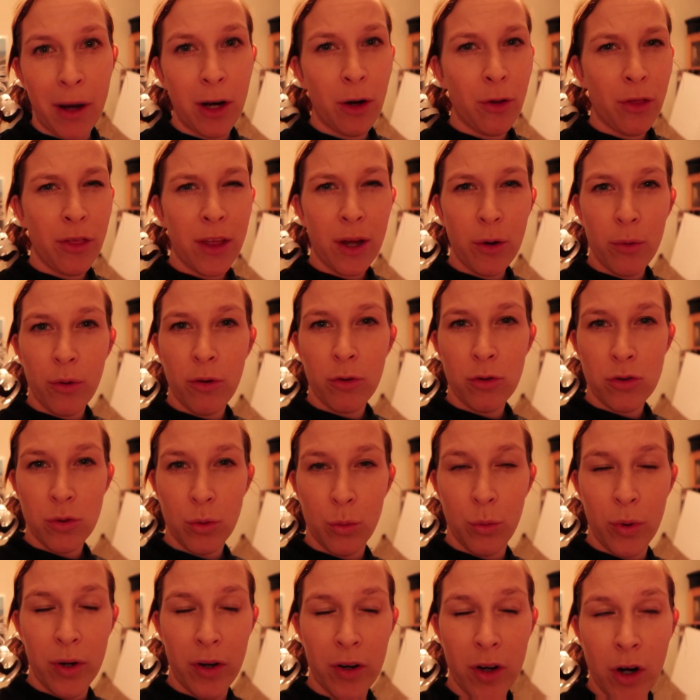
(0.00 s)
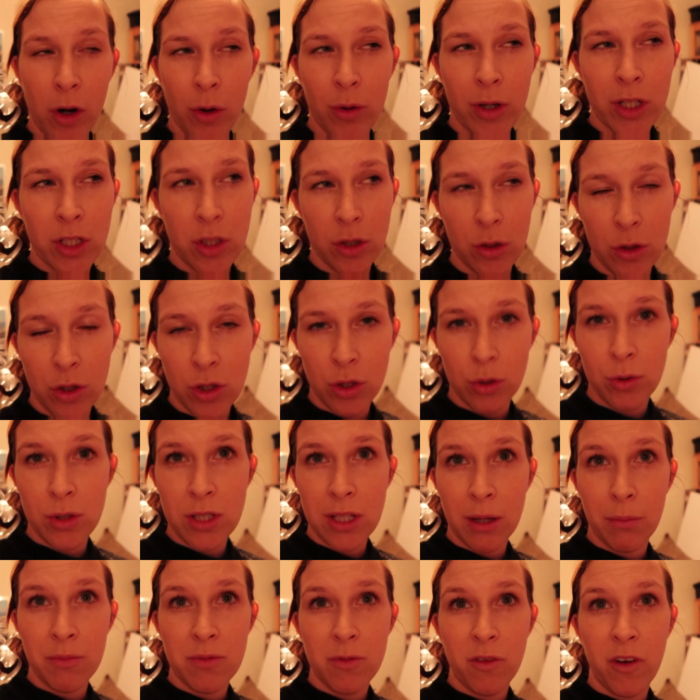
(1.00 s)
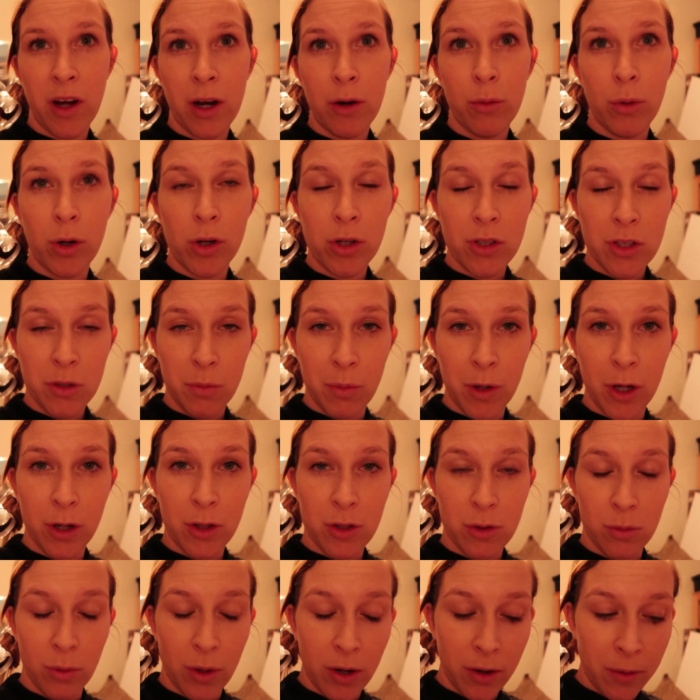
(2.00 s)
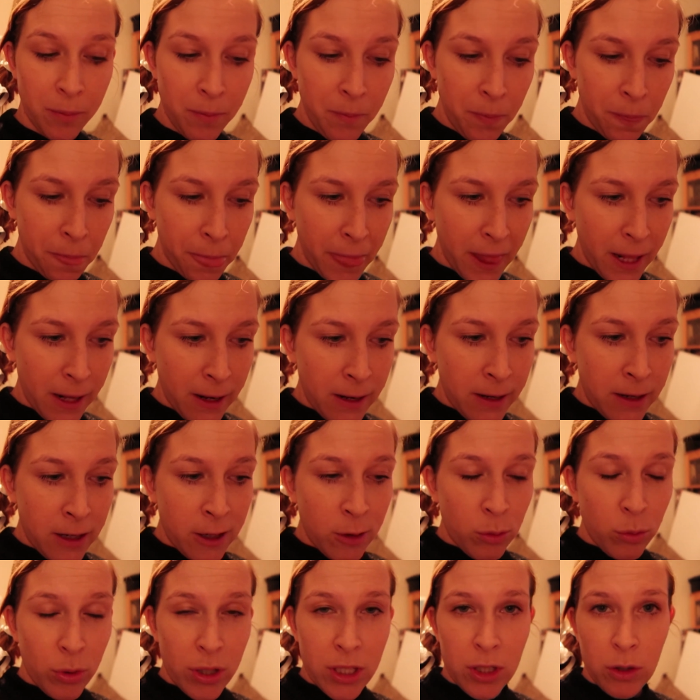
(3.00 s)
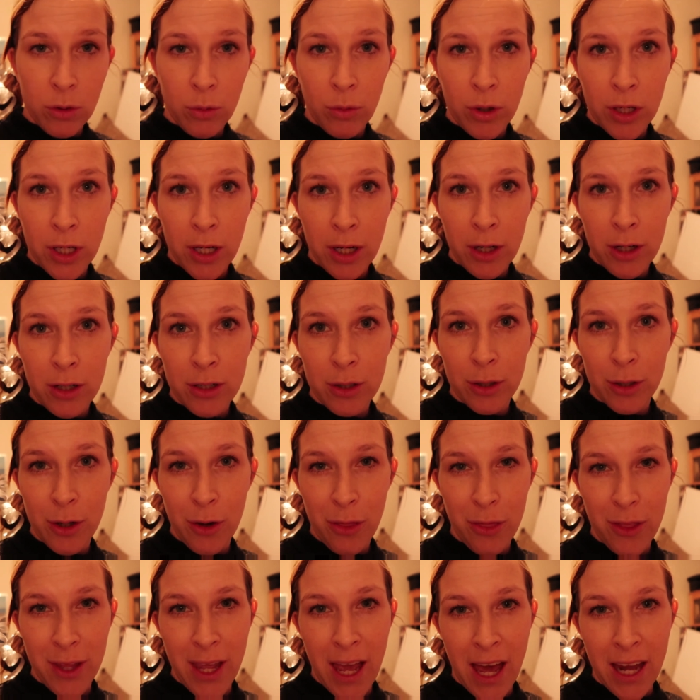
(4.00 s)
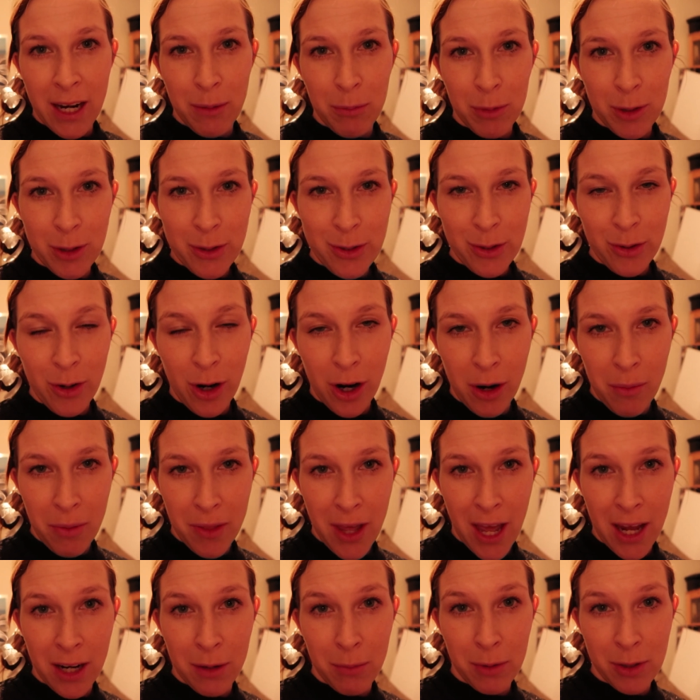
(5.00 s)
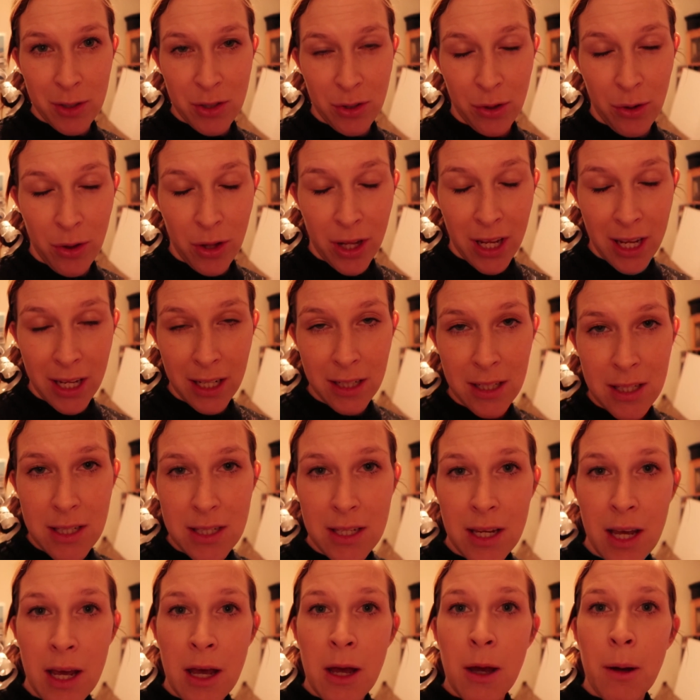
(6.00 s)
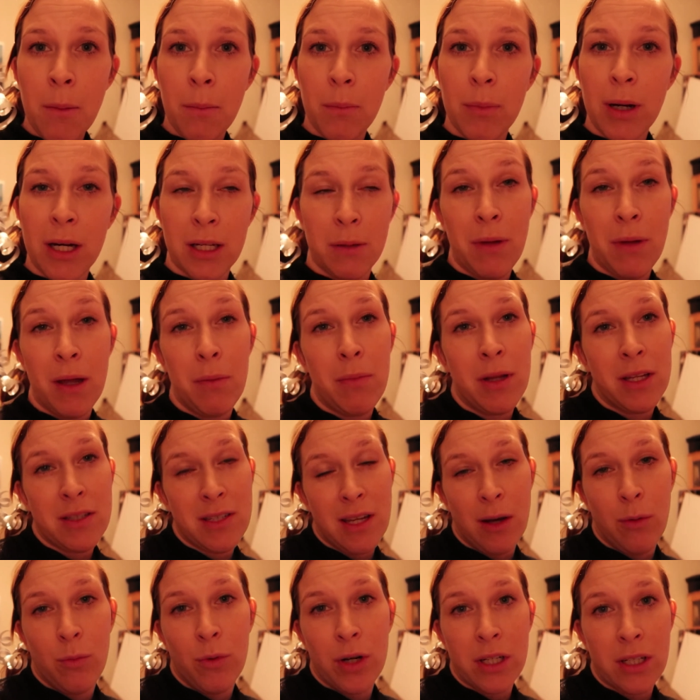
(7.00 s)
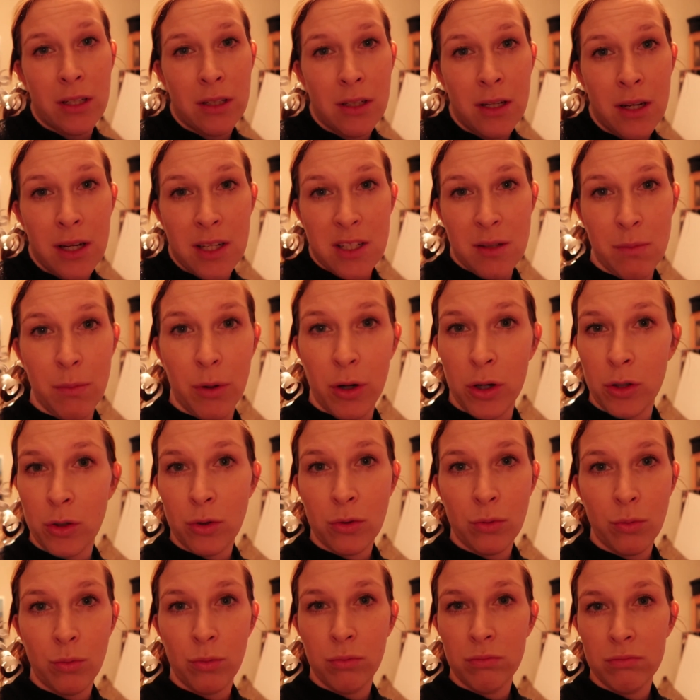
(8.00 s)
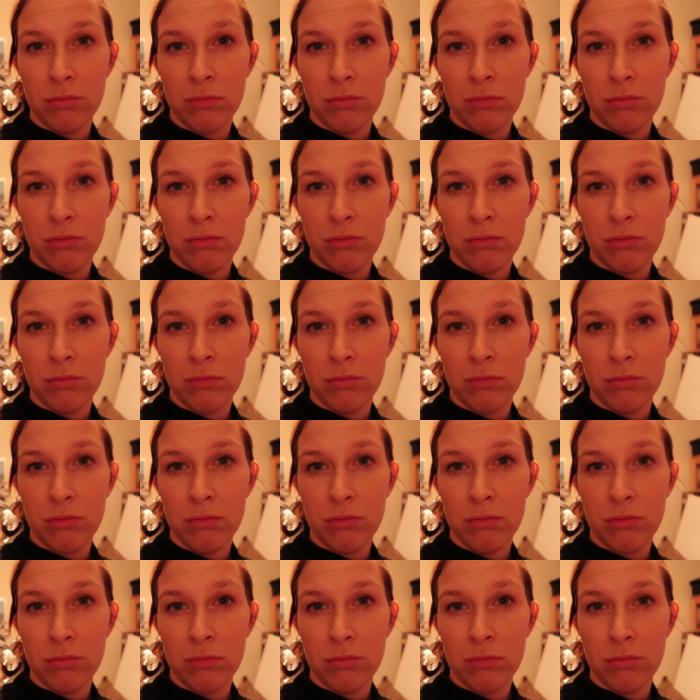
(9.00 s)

I don't think we're going to shoot some fireworks because we don't want to hurt the animals or harm the animals or the kids, but maybe someone has bought